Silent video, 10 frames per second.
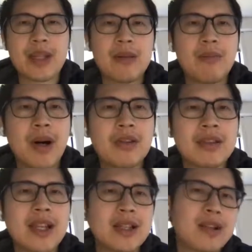both
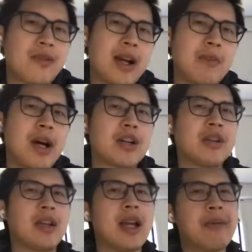TensorFlow and
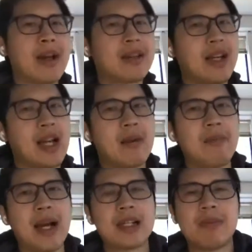Apache MXNet are
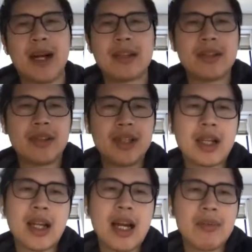backed by CUDM
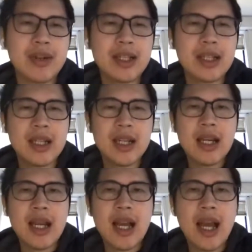library.
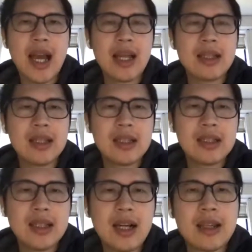And
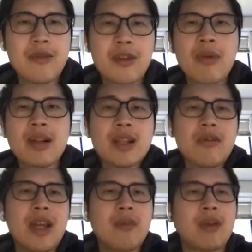if you run
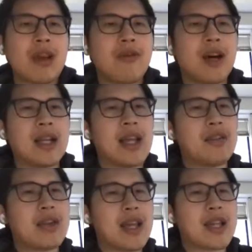TVM, you can find that
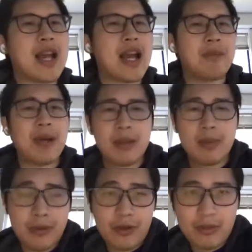you can get better
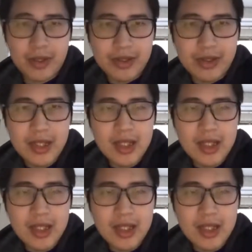performance.